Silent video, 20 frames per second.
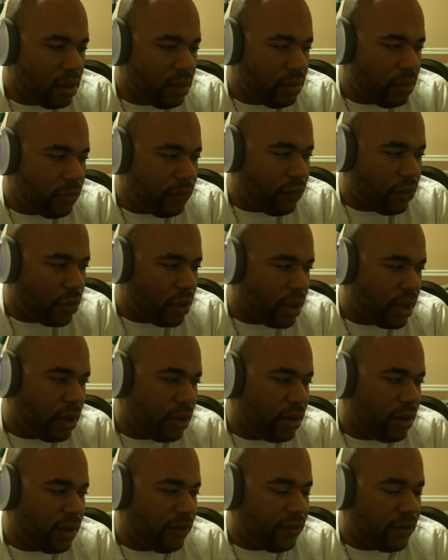before
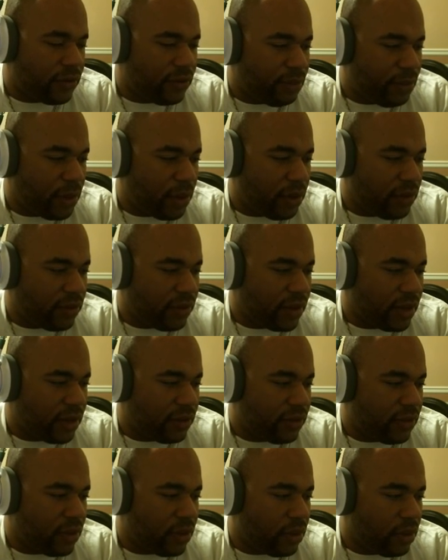near-death experience
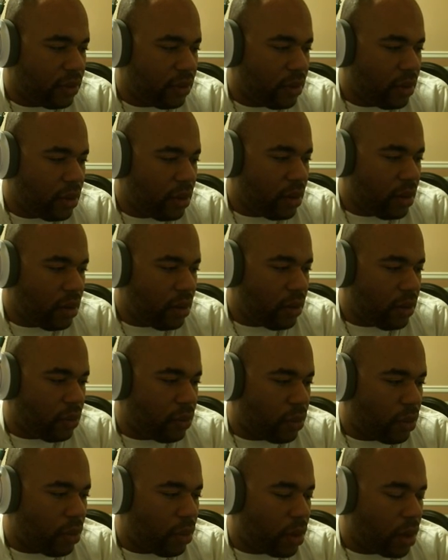kicks in, the
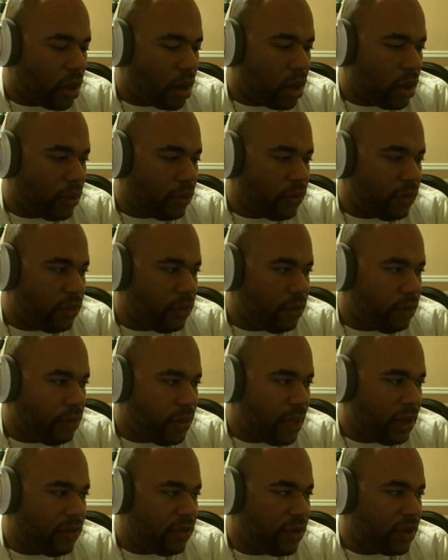Rogars
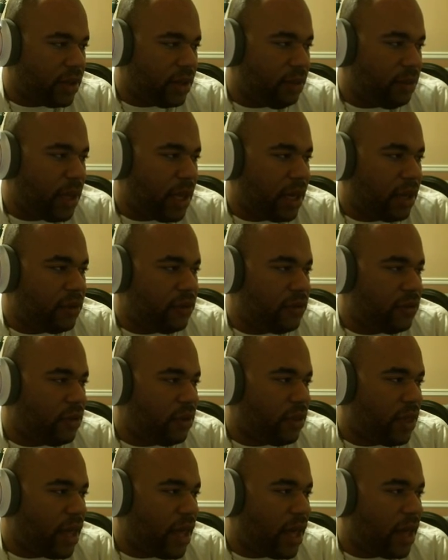basically make it so
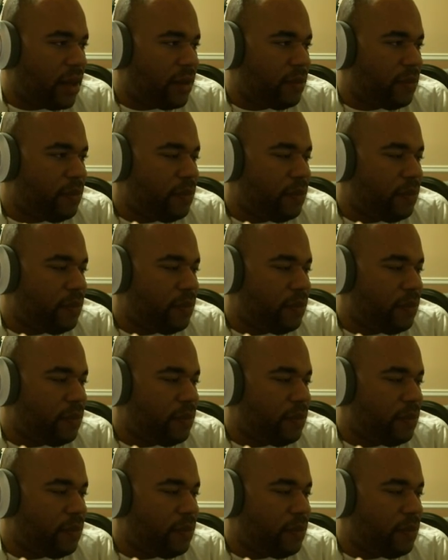that